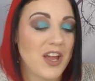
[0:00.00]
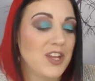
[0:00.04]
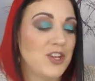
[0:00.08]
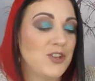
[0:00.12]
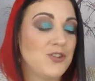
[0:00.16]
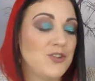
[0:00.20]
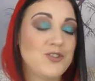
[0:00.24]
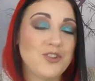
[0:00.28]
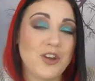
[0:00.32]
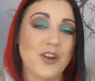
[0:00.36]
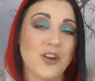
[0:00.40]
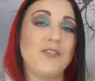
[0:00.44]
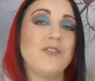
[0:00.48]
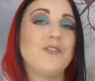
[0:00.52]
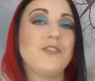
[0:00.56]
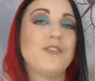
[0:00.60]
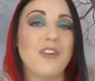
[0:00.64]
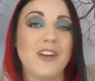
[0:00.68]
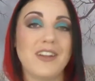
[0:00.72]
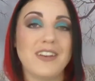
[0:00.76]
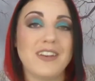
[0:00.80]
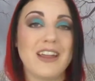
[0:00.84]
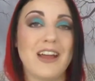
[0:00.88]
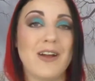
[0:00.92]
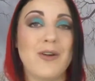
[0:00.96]
You don't
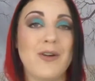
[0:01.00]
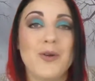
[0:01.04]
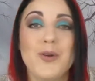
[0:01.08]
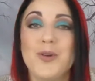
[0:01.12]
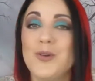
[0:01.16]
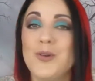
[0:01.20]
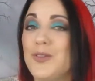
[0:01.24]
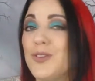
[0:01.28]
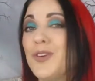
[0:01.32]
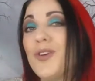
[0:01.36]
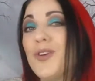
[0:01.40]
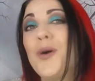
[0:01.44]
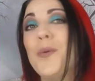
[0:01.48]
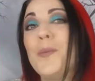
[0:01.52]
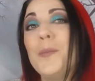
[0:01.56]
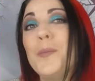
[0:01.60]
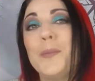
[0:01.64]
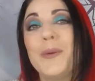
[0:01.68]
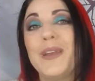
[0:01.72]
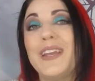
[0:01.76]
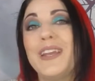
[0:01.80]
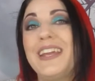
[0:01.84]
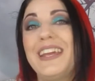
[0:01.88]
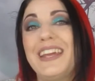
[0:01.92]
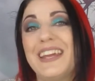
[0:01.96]
find out who the
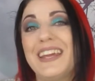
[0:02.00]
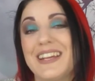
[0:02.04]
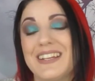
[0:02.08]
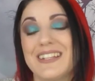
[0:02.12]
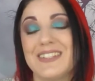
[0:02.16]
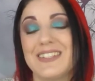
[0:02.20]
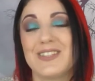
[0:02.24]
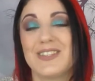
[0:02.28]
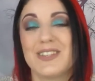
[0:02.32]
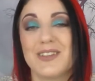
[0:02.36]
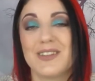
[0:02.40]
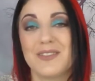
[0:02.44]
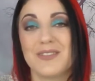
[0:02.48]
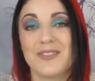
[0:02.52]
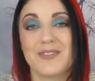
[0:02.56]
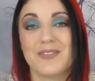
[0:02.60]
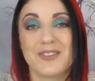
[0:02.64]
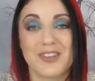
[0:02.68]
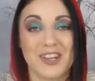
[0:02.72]
company is that